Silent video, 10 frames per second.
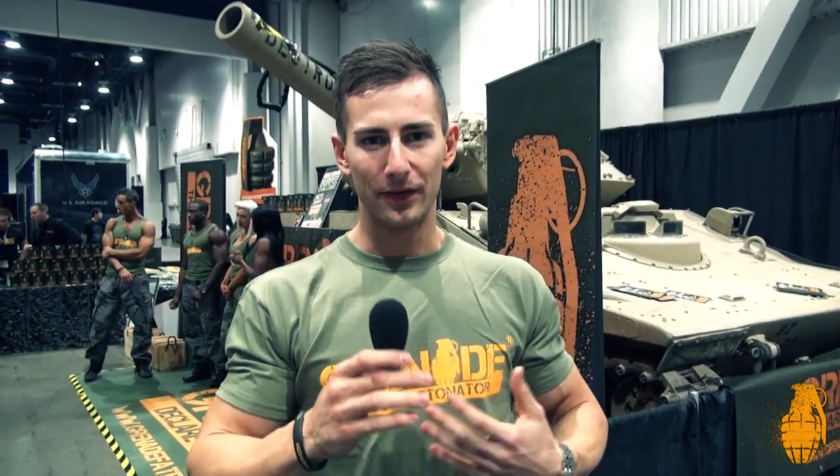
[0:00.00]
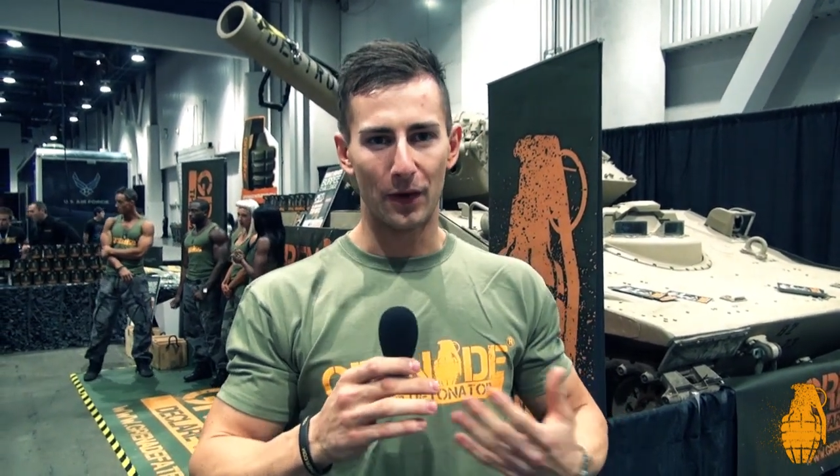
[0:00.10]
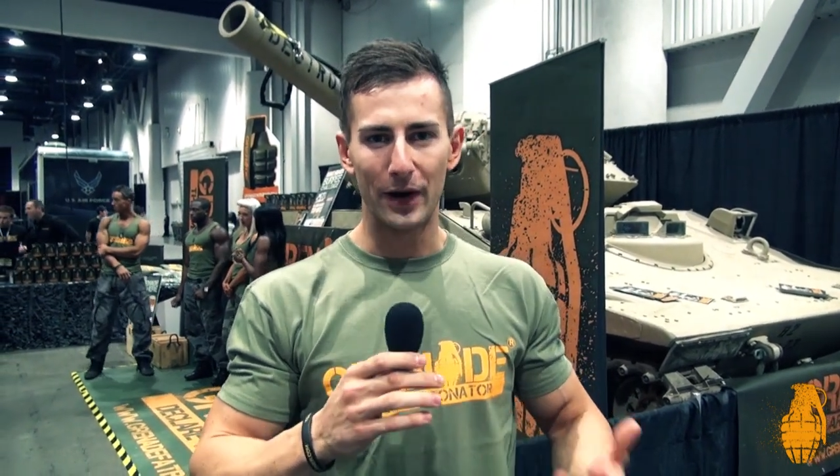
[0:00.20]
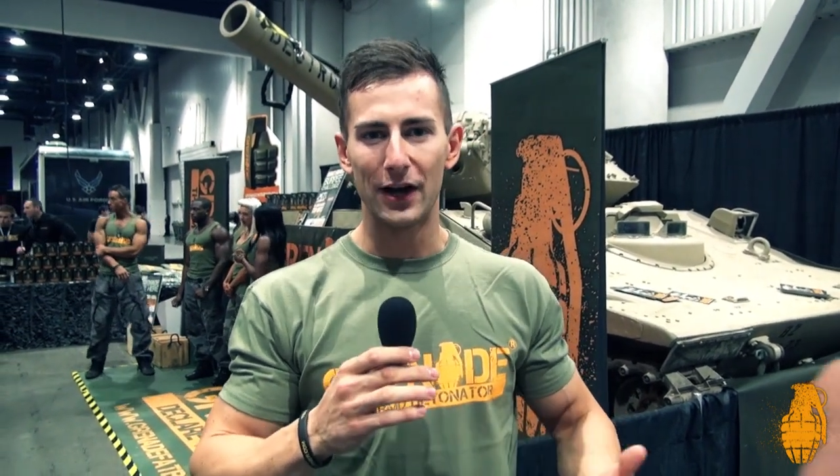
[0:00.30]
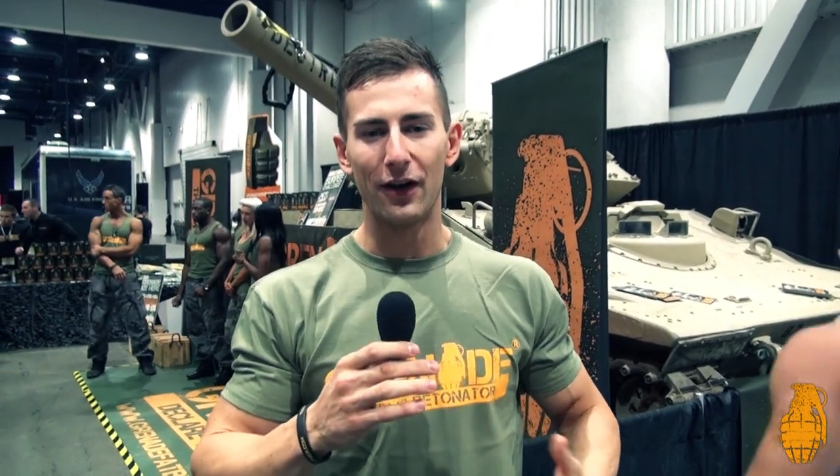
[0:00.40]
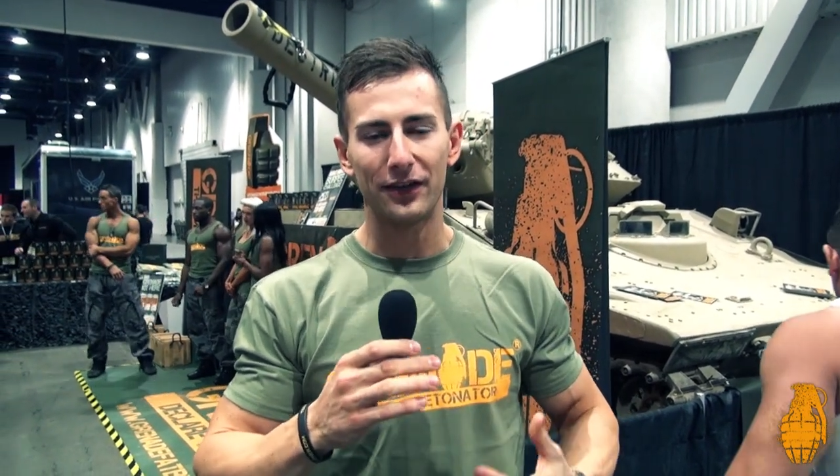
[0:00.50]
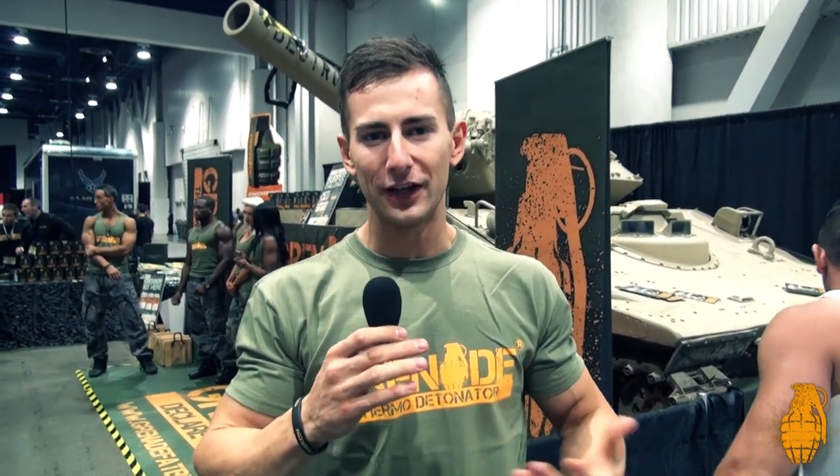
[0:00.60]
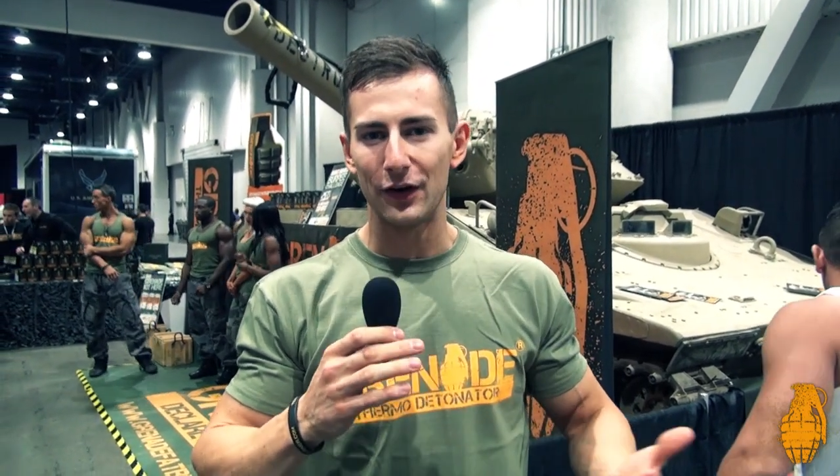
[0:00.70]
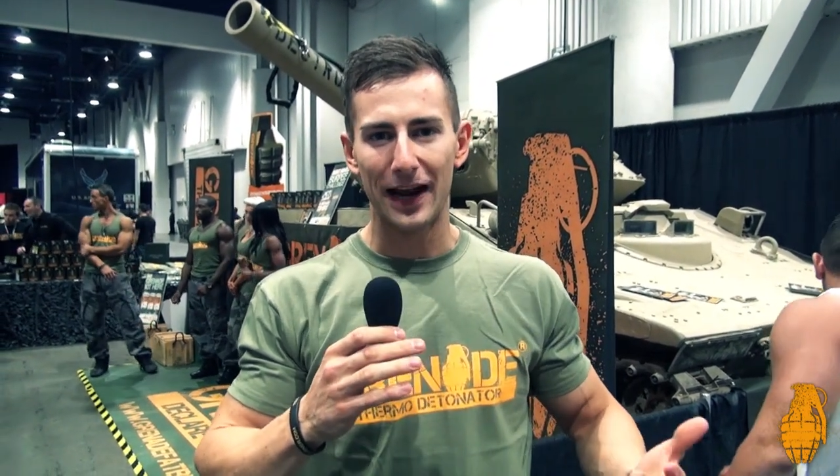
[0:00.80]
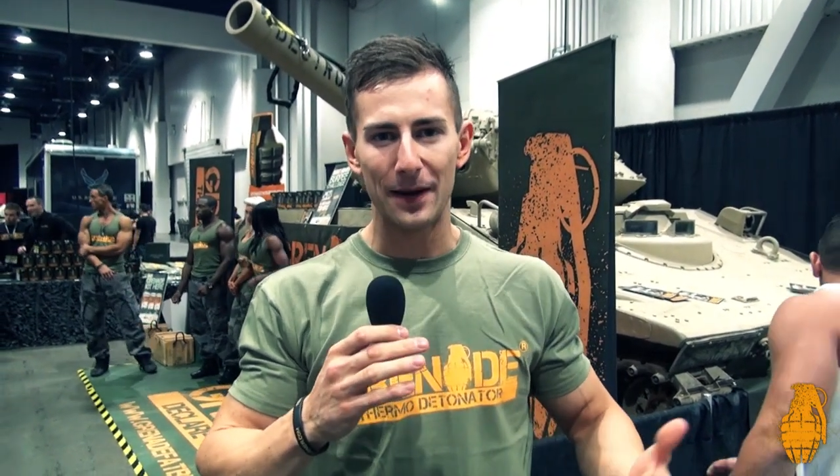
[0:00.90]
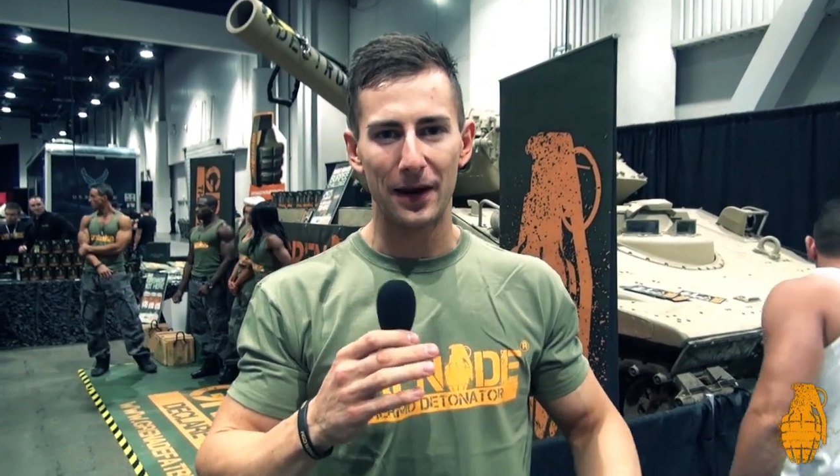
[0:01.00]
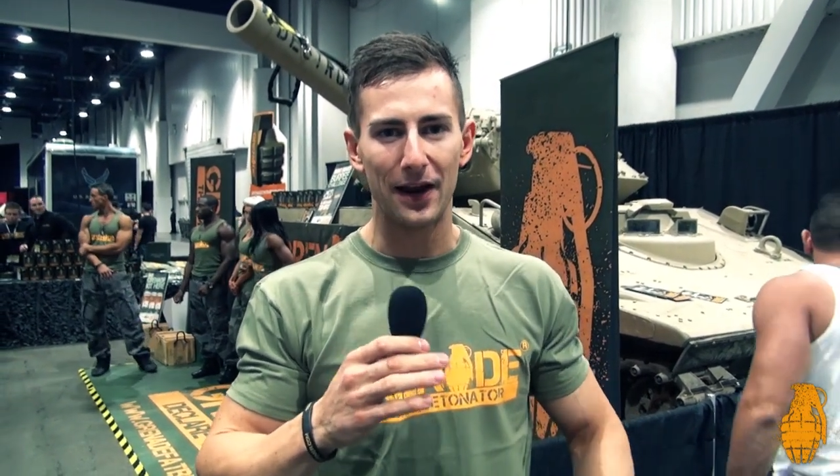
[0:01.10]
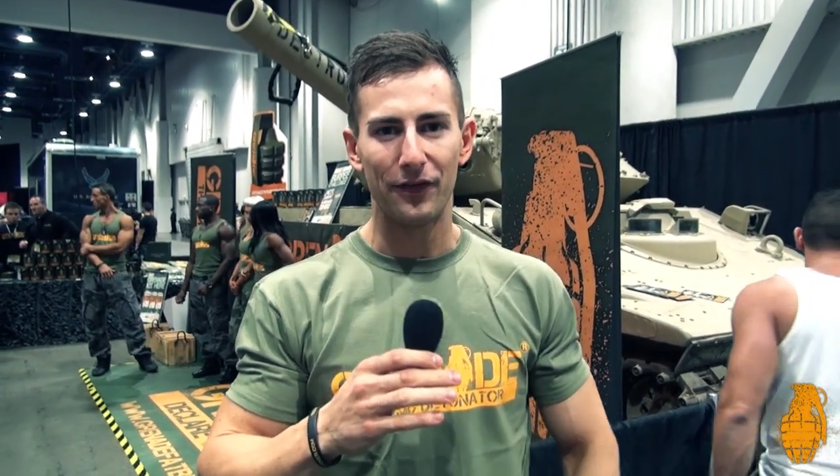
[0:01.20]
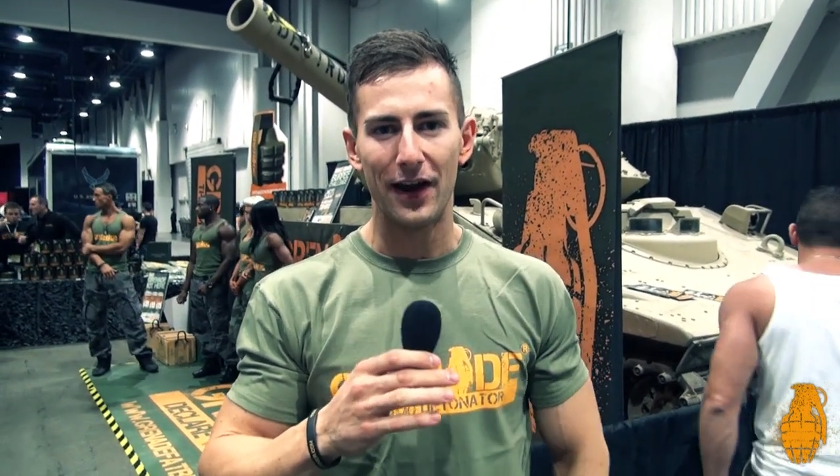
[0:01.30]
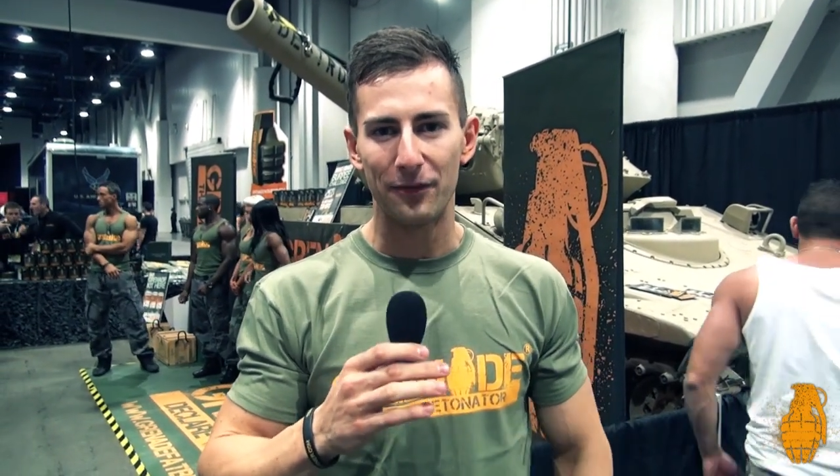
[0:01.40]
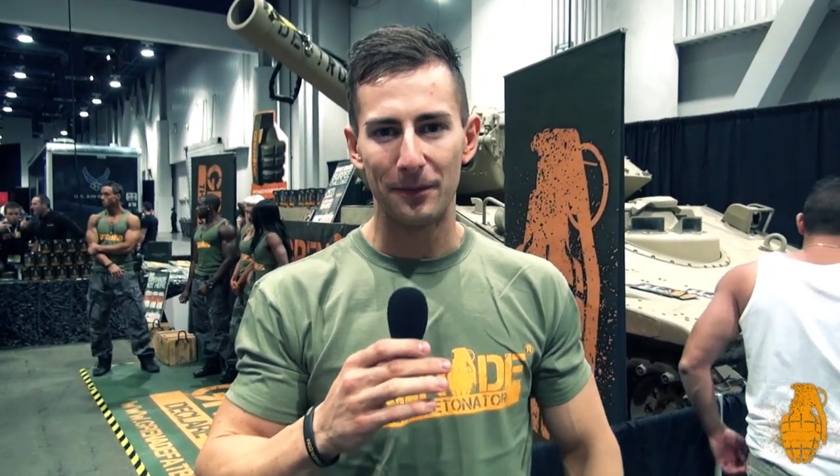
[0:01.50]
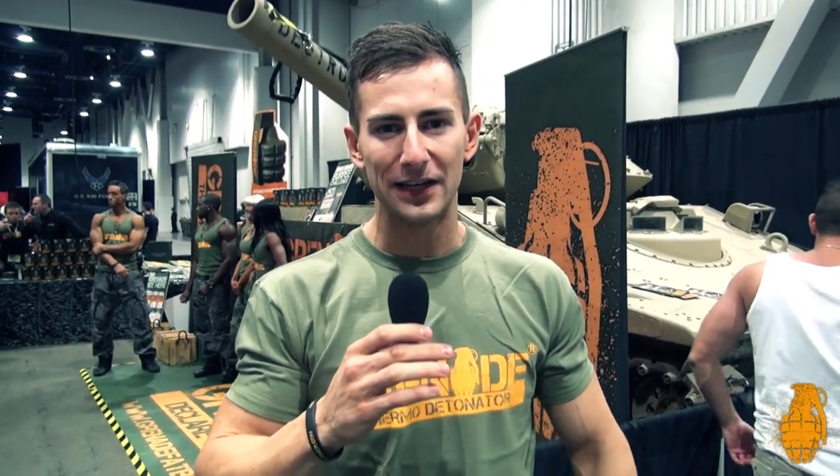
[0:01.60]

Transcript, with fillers: the winner of the UKBFF